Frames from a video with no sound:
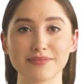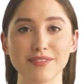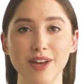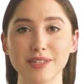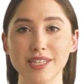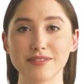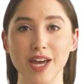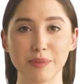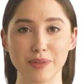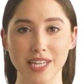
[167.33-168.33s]
Forklift
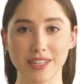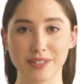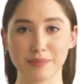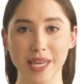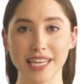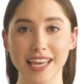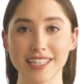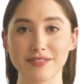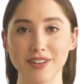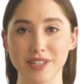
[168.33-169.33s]
operators may
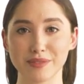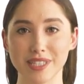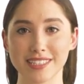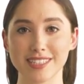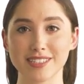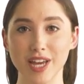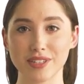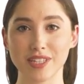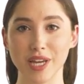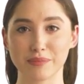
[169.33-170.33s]
inadvertently
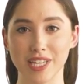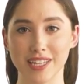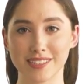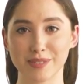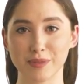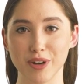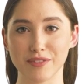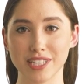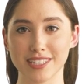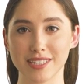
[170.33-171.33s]
dislodge objects while
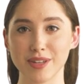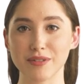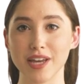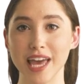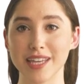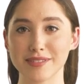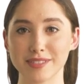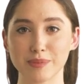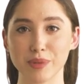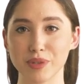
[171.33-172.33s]
reaching overhead
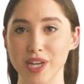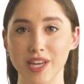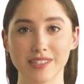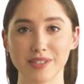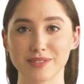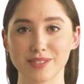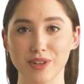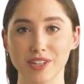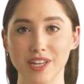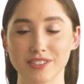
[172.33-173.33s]
to pull cargo
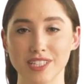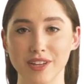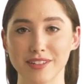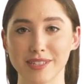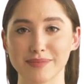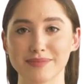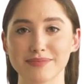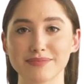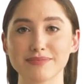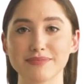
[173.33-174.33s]
stored on shelving.
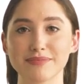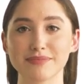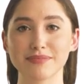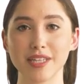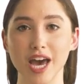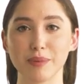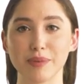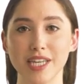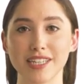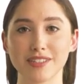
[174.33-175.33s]

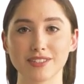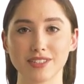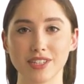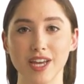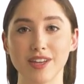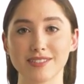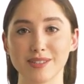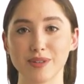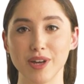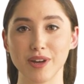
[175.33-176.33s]
Operators should
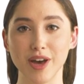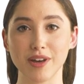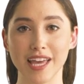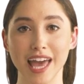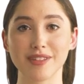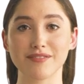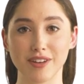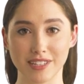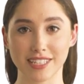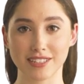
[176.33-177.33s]
also wear a hard hat
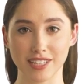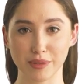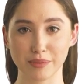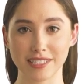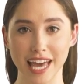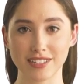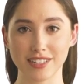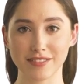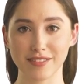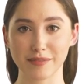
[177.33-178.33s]
for additional
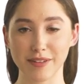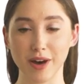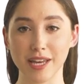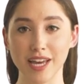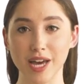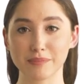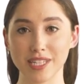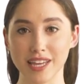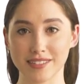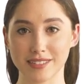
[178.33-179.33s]
protection from falling
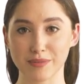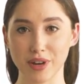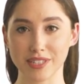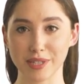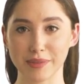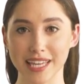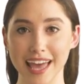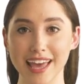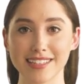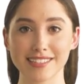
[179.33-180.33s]
objects while keeping
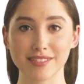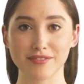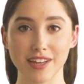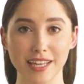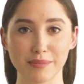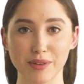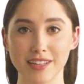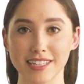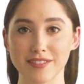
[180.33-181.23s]
hands and feet within the